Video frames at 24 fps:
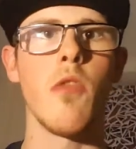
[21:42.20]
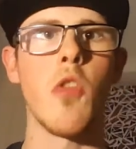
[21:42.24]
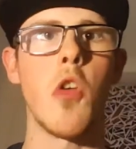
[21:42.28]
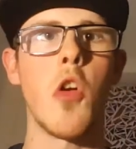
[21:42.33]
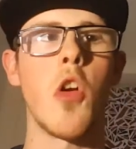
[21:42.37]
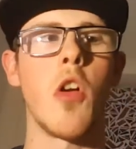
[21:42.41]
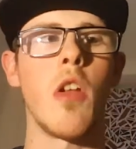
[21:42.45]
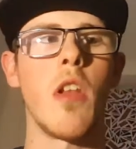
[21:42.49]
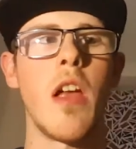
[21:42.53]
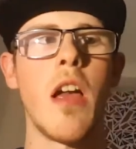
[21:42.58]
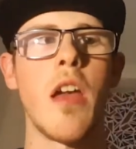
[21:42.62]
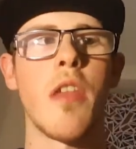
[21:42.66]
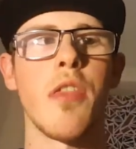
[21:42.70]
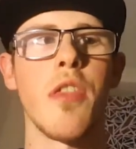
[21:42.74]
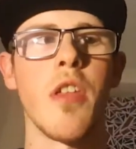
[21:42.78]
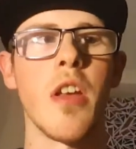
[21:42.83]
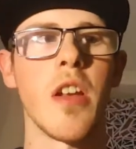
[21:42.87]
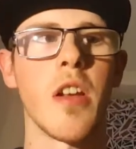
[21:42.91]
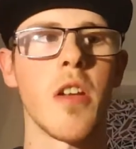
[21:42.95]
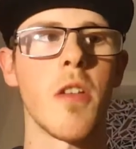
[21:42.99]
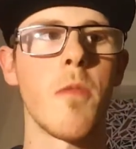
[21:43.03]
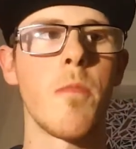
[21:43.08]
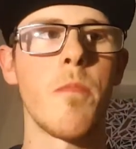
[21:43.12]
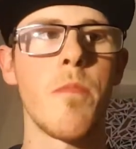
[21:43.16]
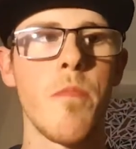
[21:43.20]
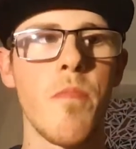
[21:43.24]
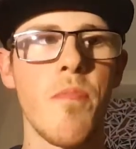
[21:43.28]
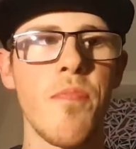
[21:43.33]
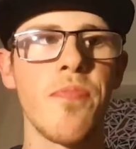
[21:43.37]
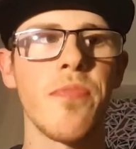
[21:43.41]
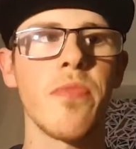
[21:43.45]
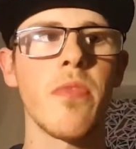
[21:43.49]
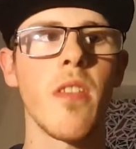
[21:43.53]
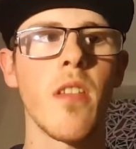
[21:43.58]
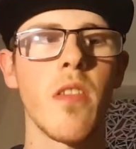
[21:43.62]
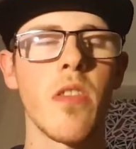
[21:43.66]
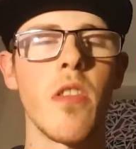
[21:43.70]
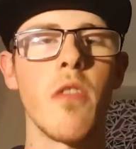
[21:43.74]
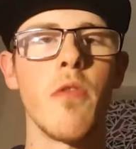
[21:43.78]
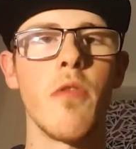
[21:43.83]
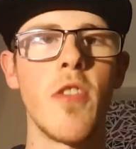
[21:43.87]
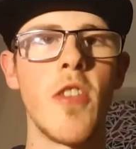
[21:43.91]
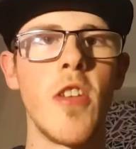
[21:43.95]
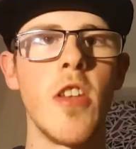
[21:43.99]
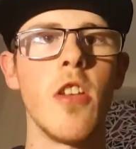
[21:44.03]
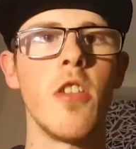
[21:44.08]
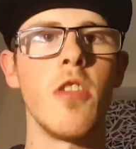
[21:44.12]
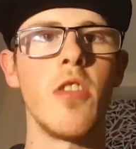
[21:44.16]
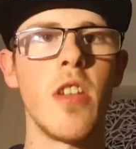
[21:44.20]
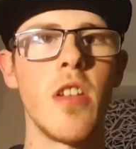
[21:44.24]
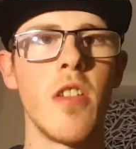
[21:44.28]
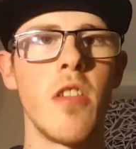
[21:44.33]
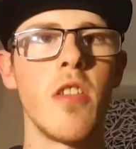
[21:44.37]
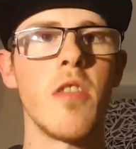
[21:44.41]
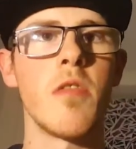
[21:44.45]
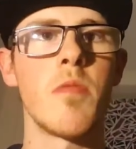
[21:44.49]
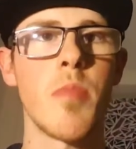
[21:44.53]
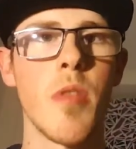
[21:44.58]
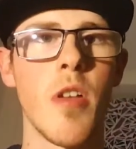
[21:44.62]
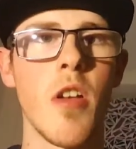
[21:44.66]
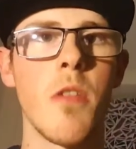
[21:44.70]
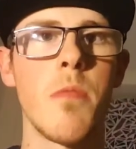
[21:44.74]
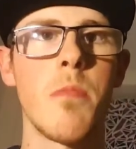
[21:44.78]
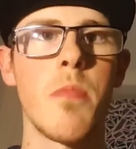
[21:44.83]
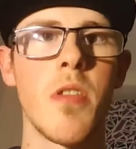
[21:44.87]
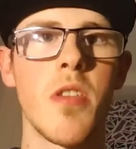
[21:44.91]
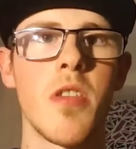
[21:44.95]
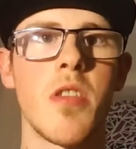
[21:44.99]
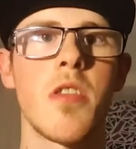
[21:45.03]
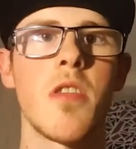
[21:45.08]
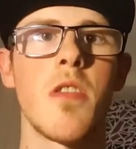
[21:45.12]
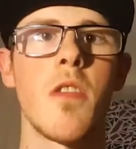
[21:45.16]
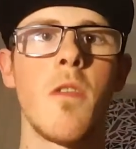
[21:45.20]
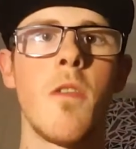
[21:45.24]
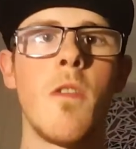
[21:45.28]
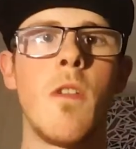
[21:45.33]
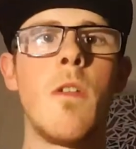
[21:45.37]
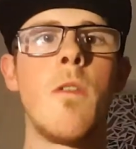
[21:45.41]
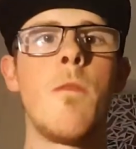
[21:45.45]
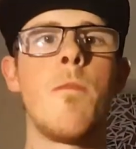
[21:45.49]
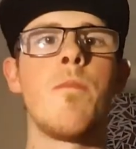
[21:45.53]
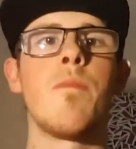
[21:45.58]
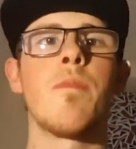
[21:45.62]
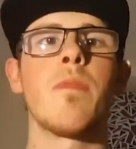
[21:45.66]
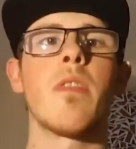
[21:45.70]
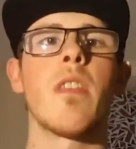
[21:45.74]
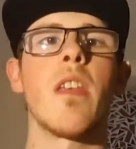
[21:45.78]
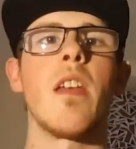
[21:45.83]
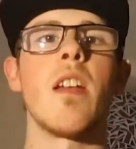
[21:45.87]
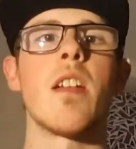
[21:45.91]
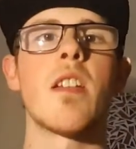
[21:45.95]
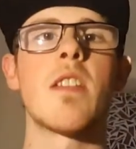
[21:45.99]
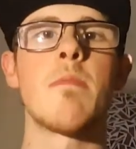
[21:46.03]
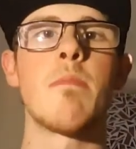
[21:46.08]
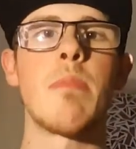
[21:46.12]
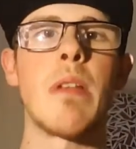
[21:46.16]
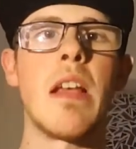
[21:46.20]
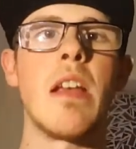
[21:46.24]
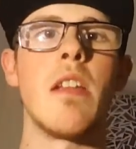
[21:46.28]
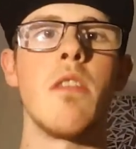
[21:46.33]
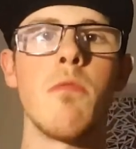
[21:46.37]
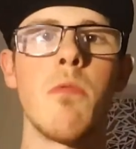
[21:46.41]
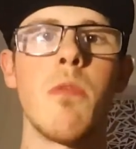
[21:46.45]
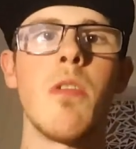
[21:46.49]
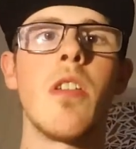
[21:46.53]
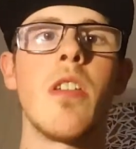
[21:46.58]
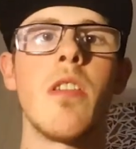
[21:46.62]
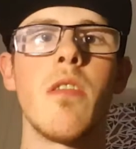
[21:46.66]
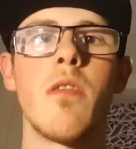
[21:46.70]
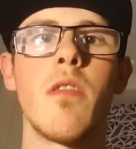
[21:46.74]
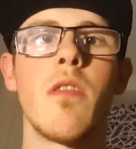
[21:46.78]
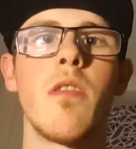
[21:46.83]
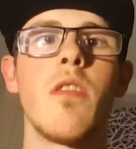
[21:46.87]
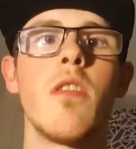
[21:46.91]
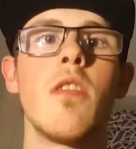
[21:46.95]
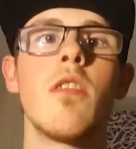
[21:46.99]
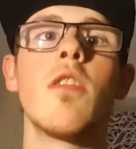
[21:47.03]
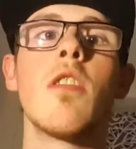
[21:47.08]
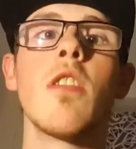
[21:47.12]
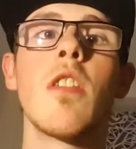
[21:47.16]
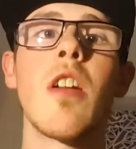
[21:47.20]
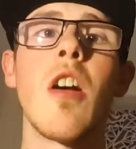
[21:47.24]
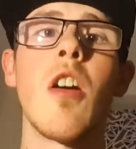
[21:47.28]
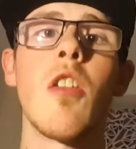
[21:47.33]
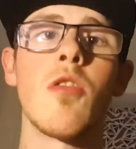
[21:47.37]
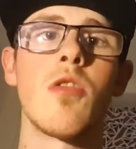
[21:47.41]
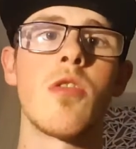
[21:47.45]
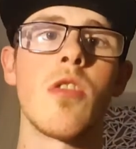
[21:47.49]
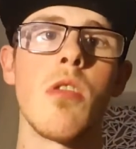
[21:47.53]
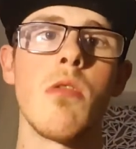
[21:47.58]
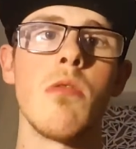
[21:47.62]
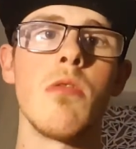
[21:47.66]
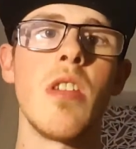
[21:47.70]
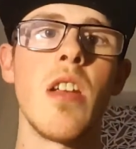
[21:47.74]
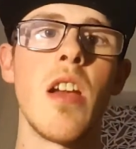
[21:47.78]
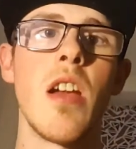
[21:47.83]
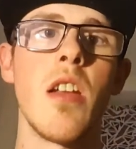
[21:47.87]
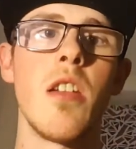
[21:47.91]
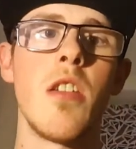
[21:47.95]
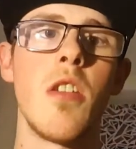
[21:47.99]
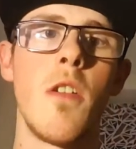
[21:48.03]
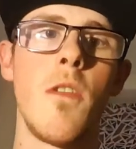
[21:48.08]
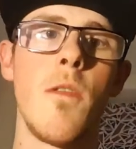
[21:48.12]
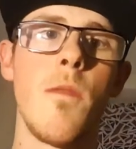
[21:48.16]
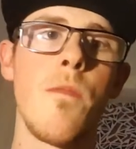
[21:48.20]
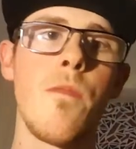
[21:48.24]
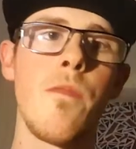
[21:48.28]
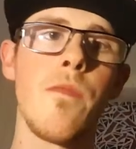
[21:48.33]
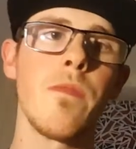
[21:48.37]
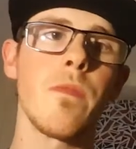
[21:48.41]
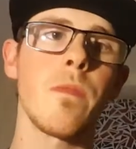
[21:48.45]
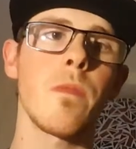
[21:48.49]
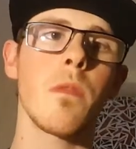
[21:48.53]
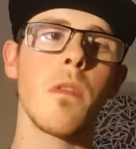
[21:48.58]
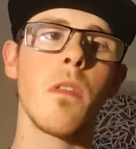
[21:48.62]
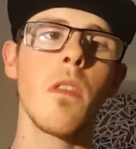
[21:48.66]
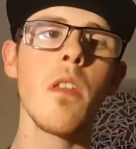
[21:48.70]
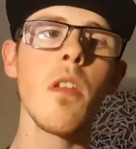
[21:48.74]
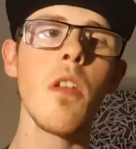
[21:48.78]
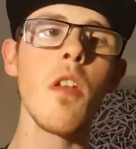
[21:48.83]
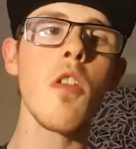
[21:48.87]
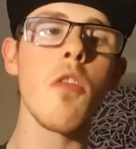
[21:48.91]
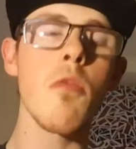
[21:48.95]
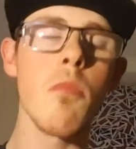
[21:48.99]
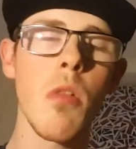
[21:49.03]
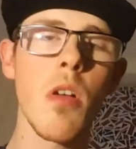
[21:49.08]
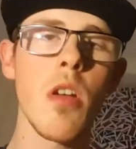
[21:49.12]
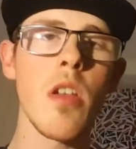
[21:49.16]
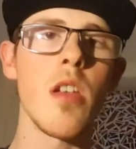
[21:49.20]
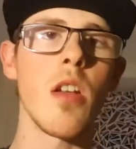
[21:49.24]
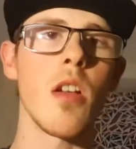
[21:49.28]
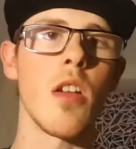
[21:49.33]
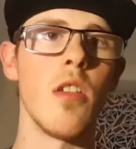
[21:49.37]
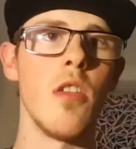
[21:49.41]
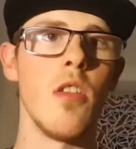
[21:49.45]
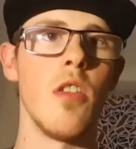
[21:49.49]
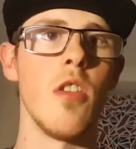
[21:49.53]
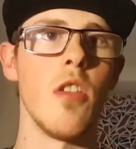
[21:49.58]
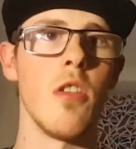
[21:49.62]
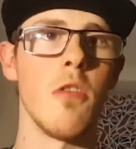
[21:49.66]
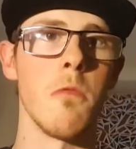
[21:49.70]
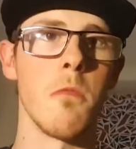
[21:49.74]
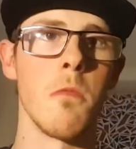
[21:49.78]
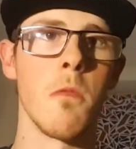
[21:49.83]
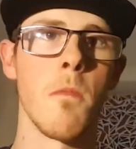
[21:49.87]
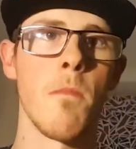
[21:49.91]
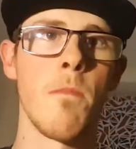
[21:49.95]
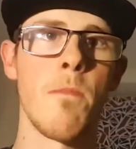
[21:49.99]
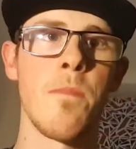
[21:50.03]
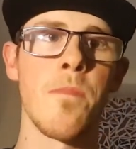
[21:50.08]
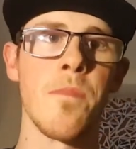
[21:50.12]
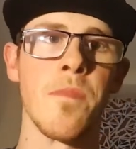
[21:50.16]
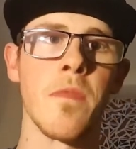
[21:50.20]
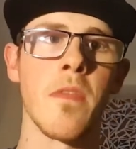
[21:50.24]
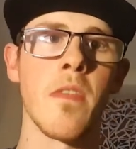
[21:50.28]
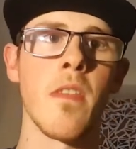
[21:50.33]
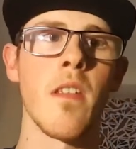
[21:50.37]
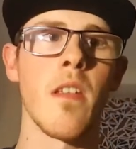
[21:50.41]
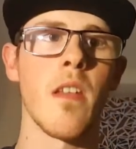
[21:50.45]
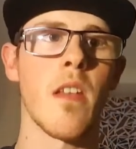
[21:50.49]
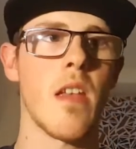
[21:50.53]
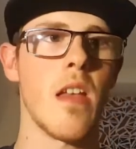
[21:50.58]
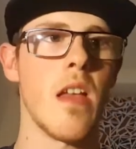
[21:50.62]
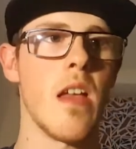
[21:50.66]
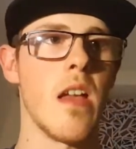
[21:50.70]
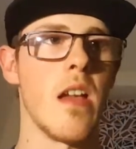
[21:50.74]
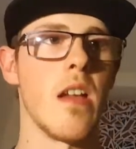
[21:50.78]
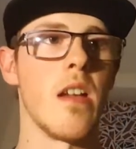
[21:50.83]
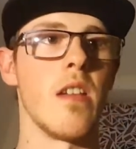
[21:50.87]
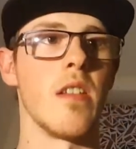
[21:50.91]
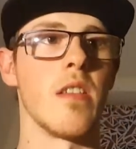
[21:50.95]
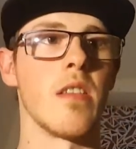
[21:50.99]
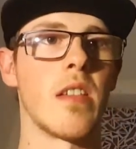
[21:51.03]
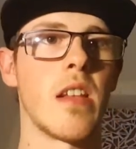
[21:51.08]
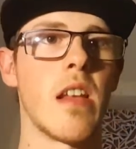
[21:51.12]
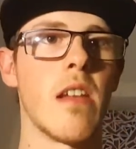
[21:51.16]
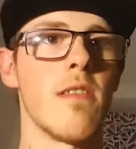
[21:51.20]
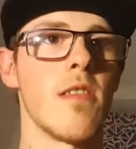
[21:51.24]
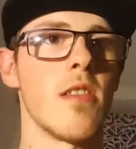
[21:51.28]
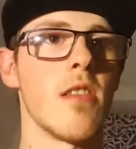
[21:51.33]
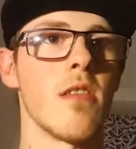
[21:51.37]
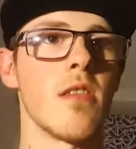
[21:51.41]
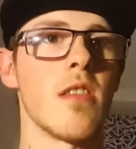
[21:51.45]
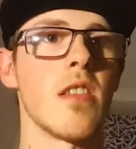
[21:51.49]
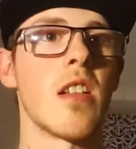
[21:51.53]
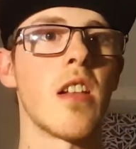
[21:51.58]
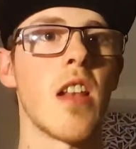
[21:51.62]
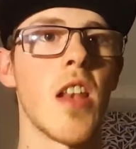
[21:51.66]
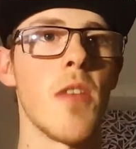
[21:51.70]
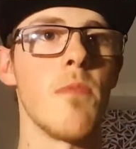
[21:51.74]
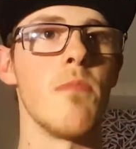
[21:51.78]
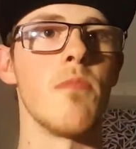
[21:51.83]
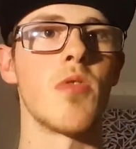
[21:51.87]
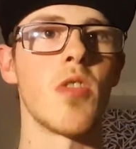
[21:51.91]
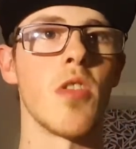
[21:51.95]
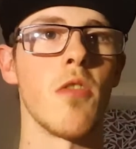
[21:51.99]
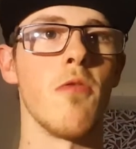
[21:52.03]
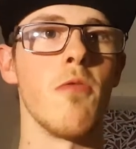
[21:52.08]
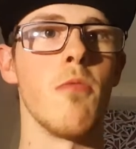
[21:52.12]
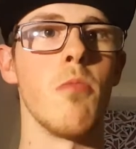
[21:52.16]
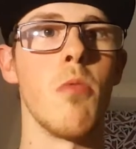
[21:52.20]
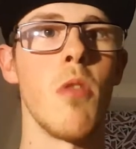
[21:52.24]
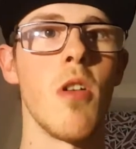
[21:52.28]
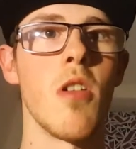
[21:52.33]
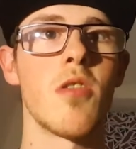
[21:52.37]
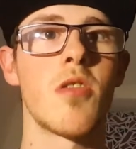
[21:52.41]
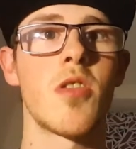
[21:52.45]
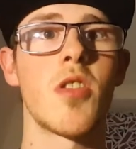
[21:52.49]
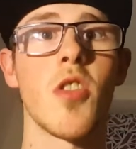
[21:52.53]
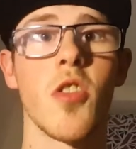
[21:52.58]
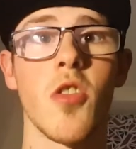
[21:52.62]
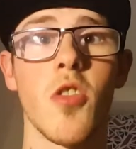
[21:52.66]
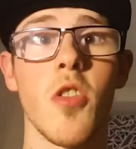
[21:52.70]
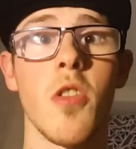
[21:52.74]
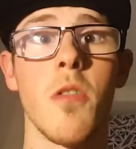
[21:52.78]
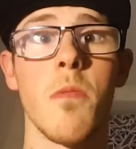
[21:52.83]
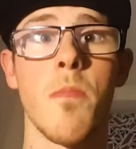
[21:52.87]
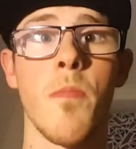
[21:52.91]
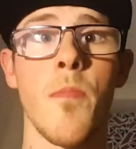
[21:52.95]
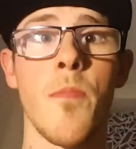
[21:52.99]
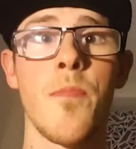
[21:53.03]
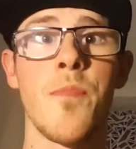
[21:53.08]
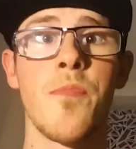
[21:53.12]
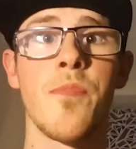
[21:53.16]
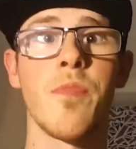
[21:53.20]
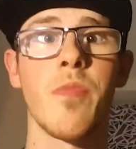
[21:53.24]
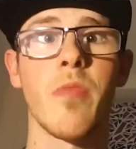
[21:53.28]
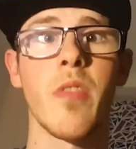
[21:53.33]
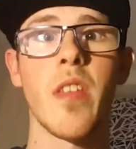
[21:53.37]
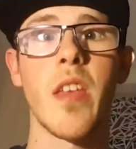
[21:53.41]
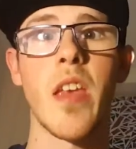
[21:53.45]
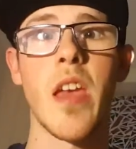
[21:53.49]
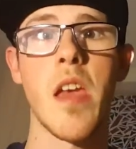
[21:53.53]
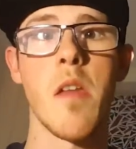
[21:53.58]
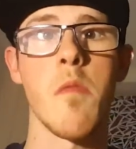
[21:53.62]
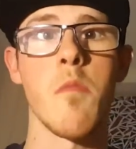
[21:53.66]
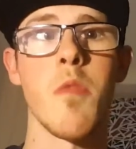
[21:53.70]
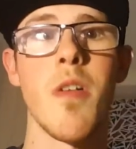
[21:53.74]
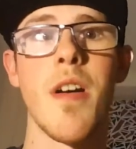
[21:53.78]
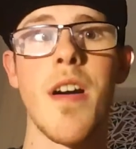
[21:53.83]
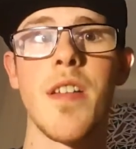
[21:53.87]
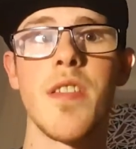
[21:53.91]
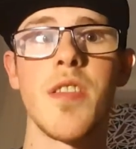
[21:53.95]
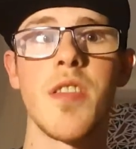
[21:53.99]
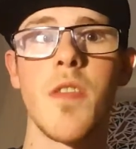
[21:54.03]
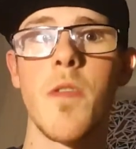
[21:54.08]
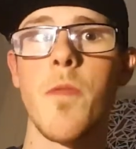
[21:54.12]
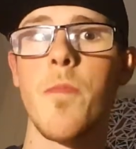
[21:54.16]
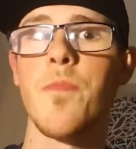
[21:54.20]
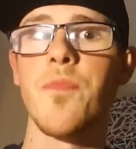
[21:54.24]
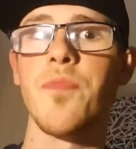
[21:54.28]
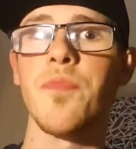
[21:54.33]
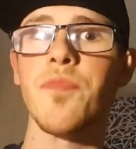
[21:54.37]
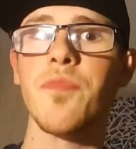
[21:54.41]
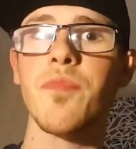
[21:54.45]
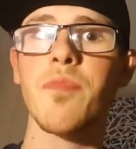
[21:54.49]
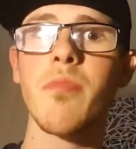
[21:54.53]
Overall, I think the video did its purpose. Explained what the console did, what you can do, and gives us a glimpse of what's to come, game-wise.